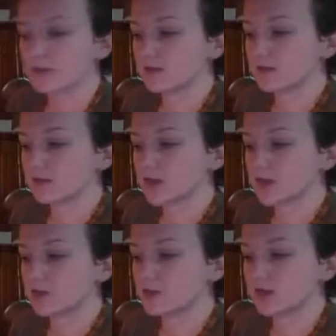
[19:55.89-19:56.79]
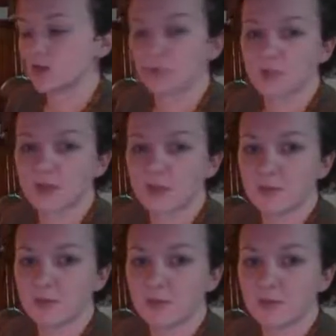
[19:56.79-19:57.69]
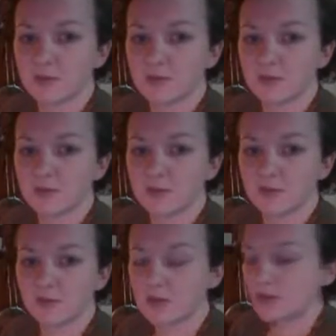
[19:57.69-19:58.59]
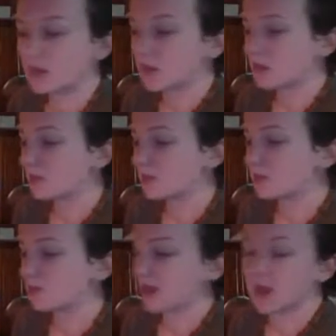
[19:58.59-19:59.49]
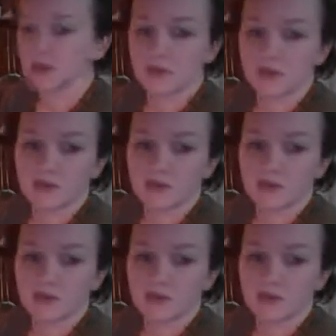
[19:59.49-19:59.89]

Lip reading: tangerine black pepper bitters. for adding